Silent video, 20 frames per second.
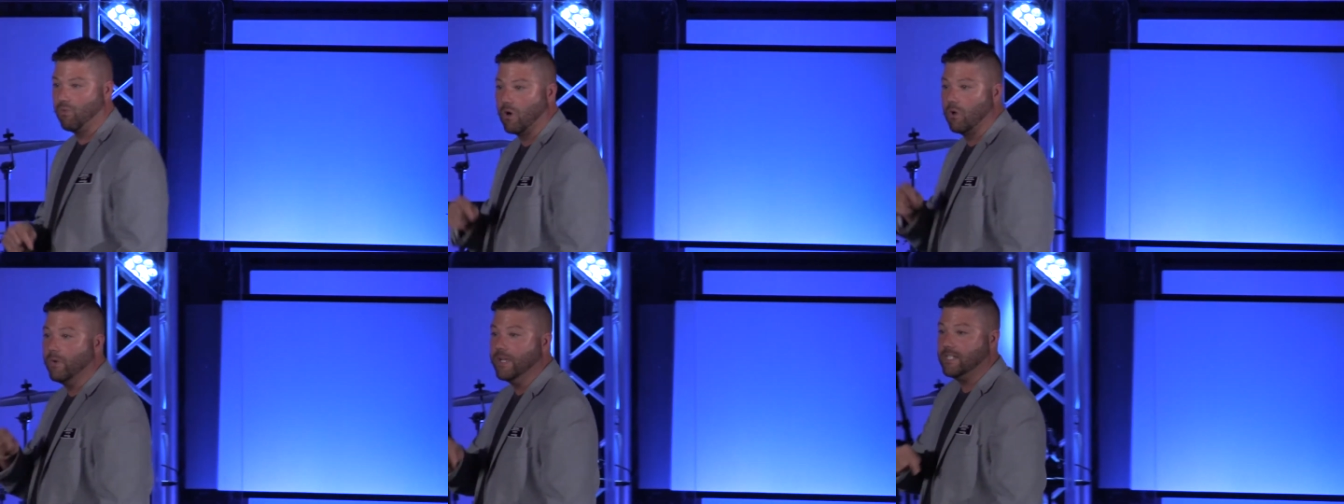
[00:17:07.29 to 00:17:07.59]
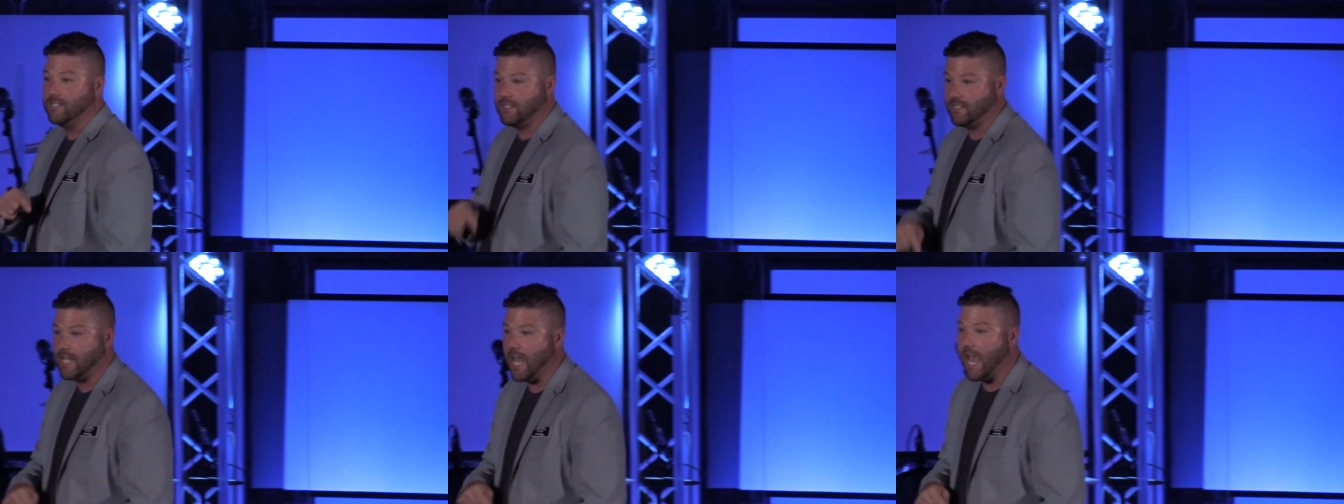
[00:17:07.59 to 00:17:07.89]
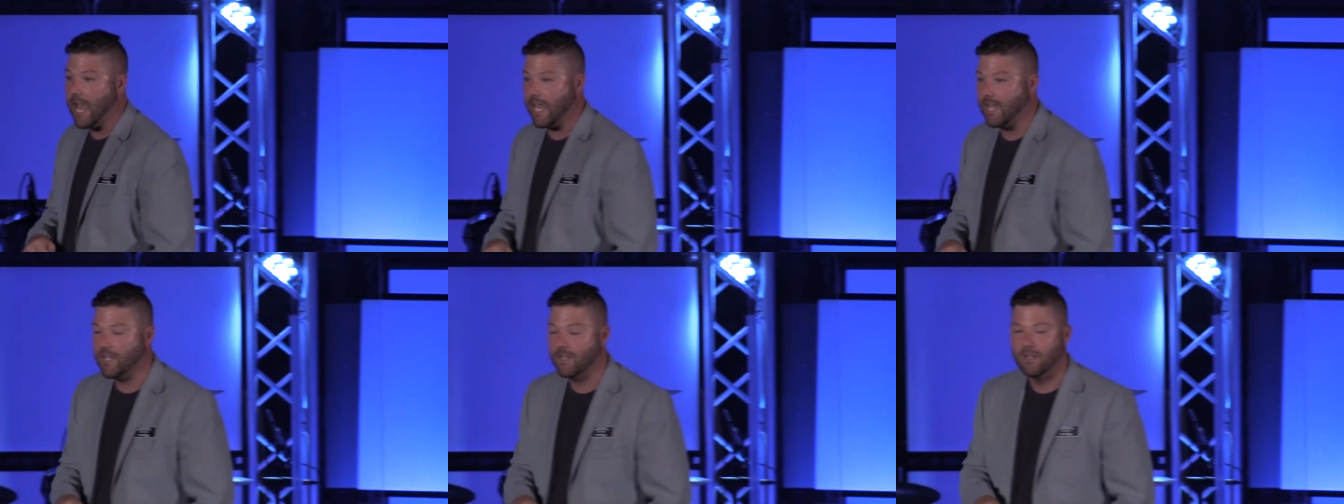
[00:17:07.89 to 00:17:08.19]
where we
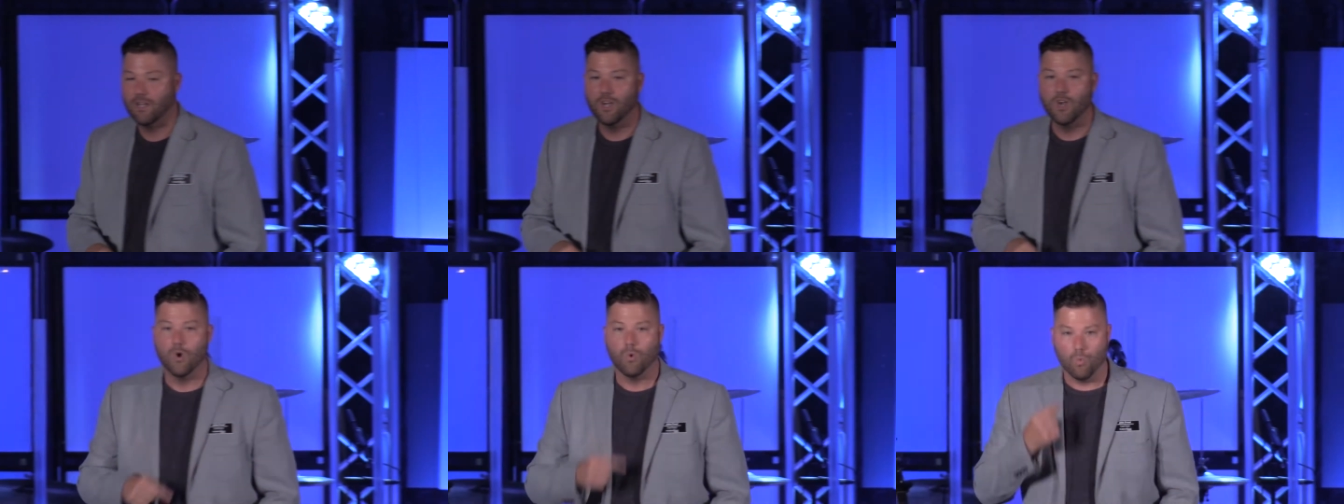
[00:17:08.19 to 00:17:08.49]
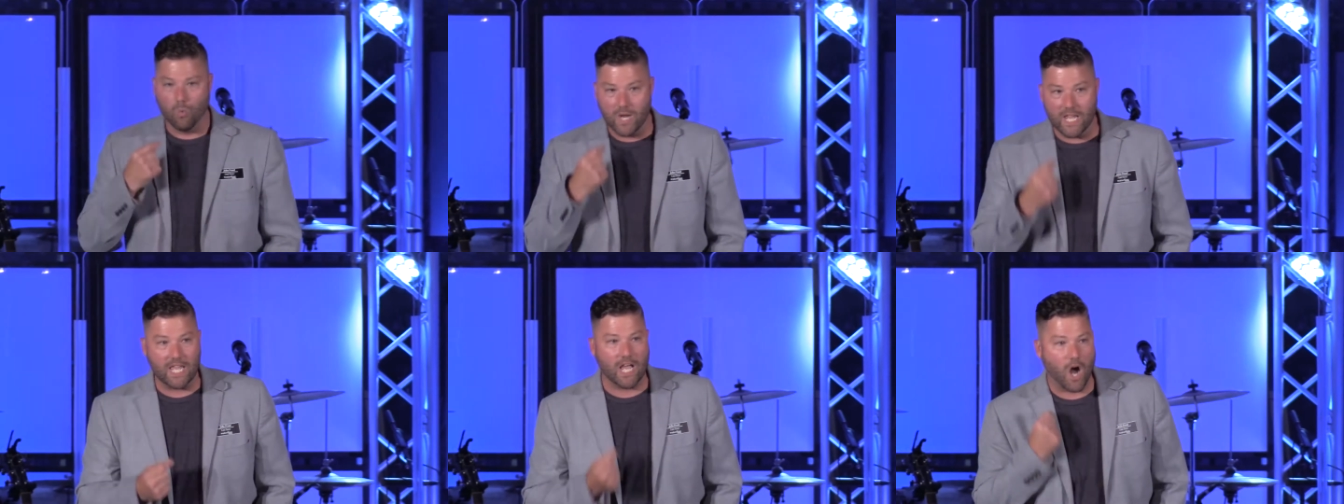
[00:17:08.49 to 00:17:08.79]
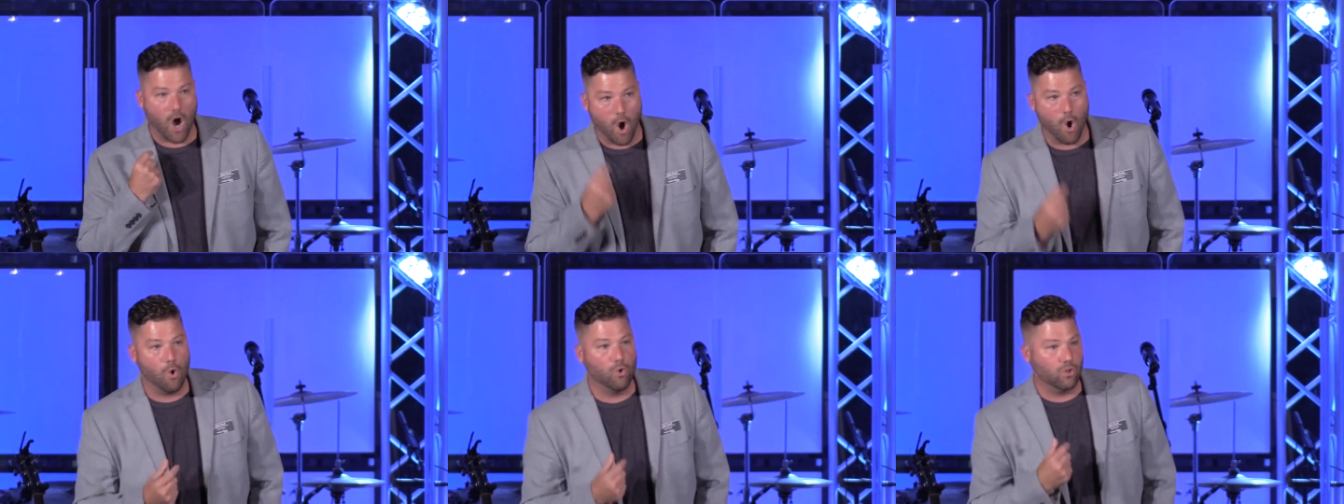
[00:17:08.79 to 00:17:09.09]
say,
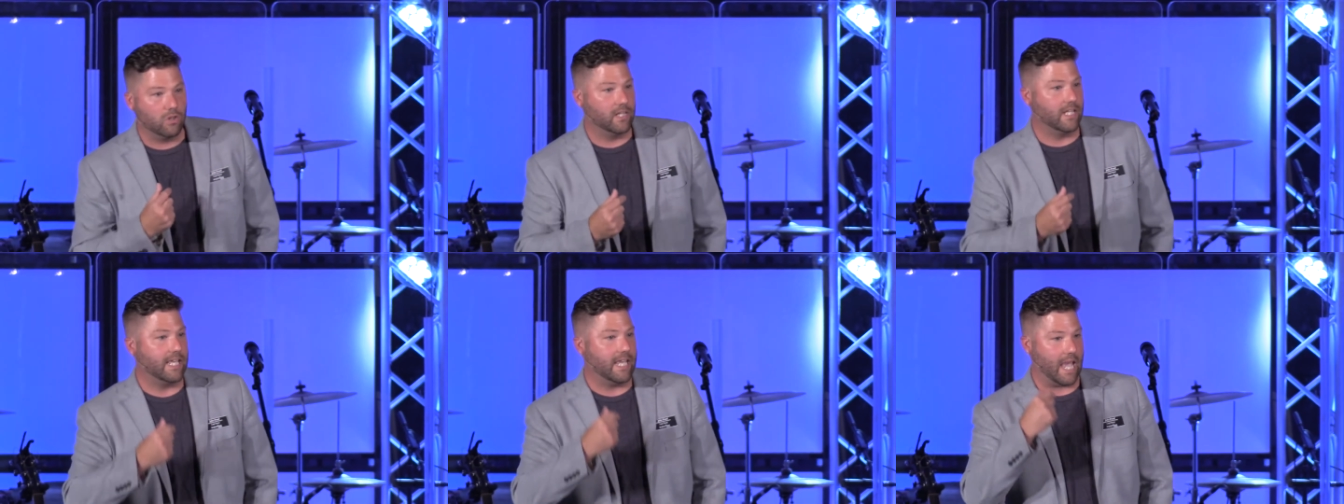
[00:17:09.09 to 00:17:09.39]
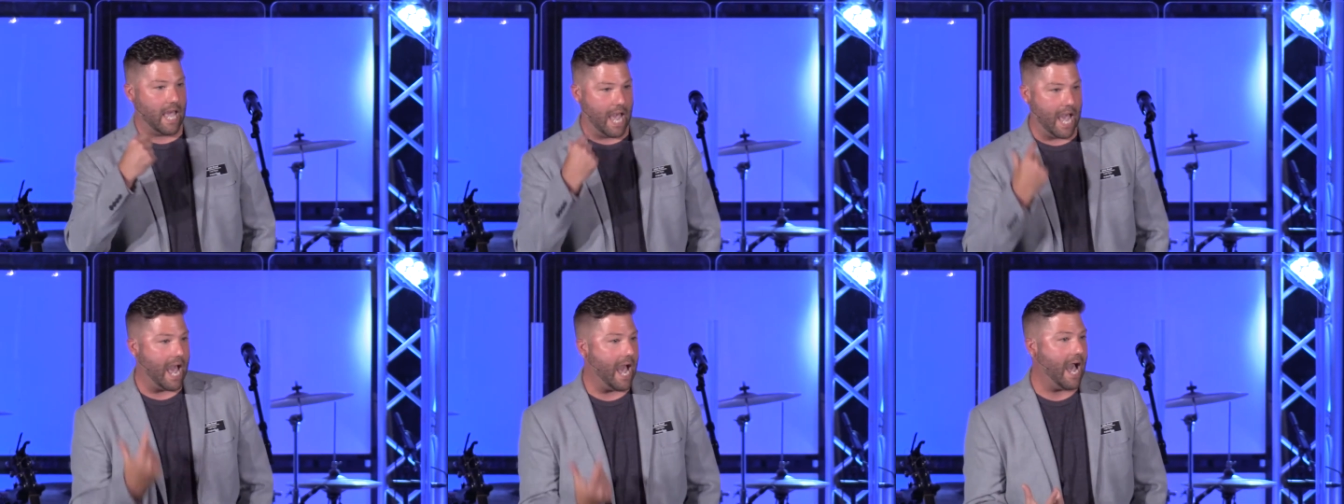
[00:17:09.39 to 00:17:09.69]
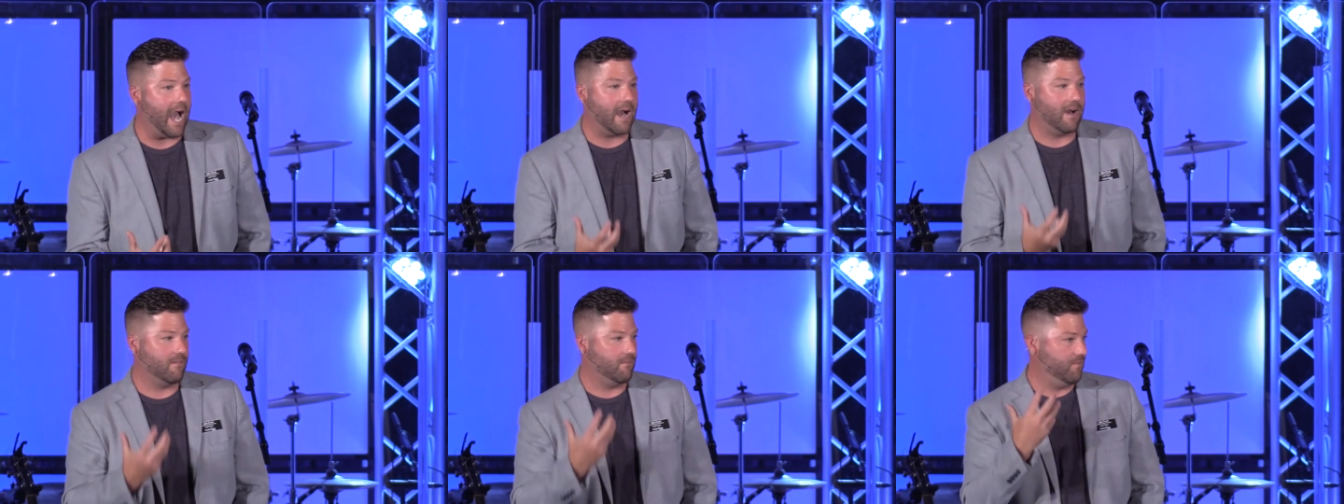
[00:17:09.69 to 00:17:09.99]
we only
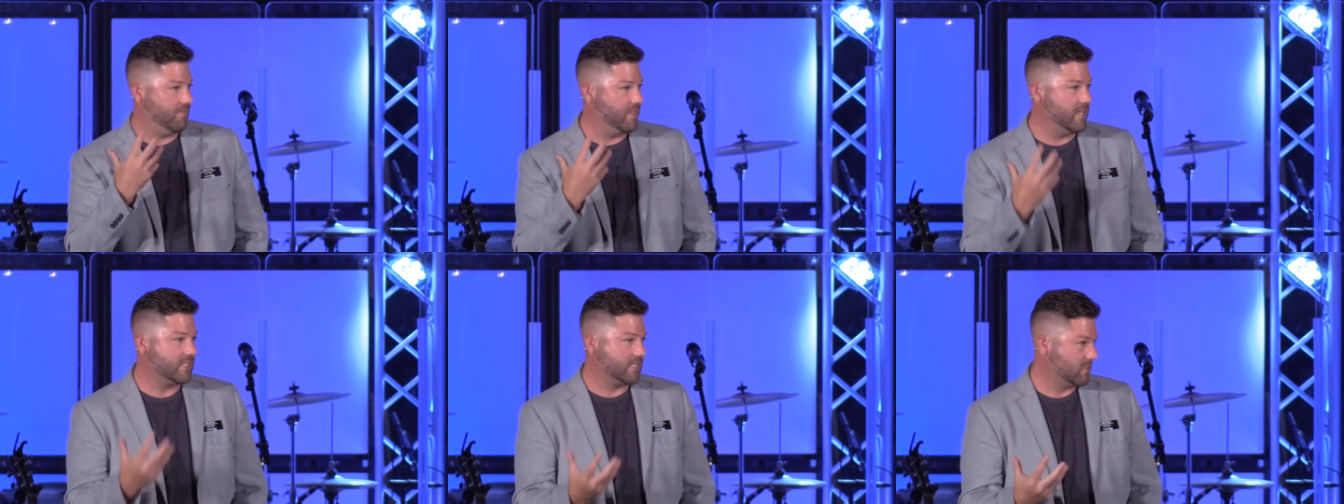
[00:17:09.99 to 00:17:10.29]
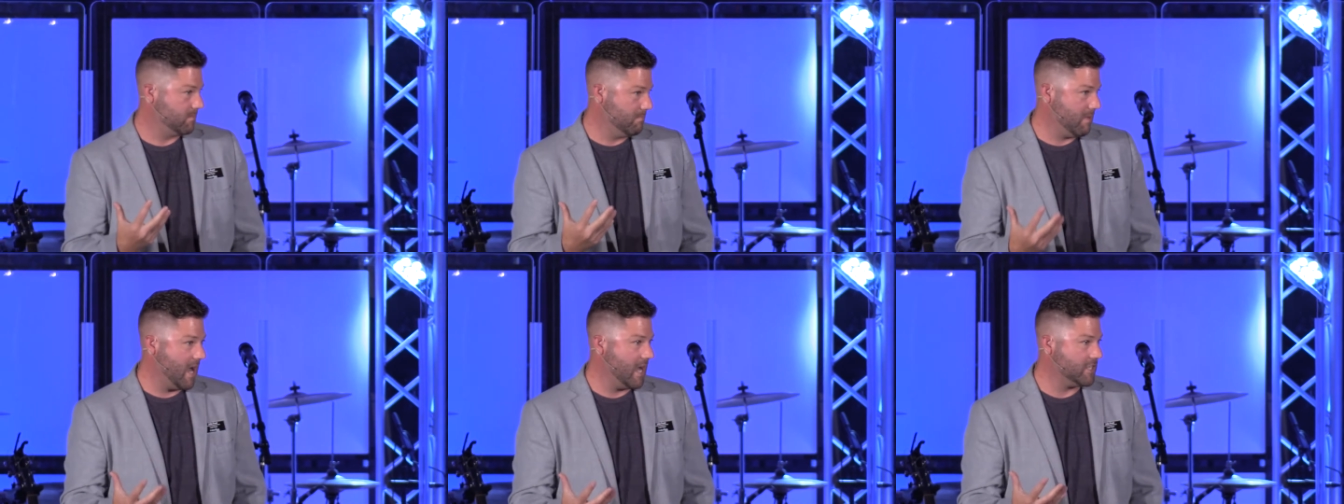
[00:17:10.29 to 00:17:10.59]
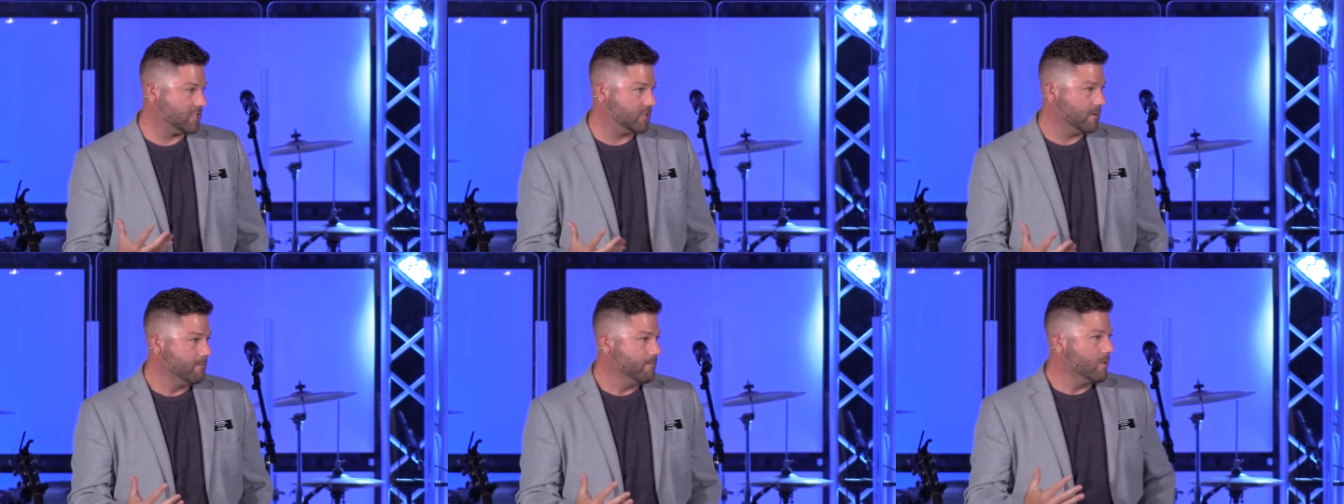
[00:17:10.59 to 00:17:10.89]
have this
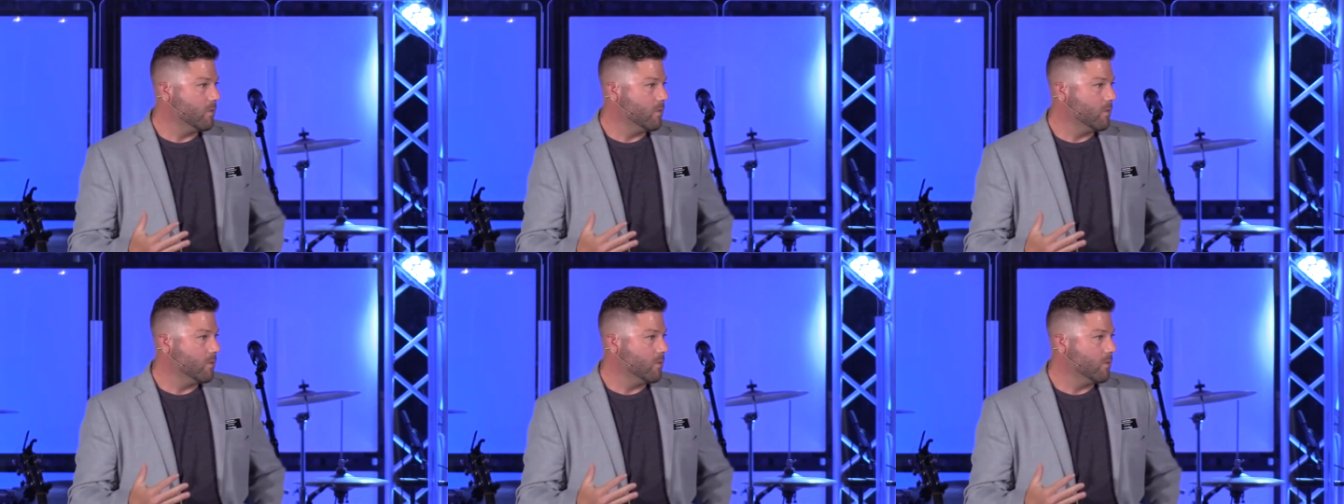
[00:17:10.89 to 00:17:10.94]
much,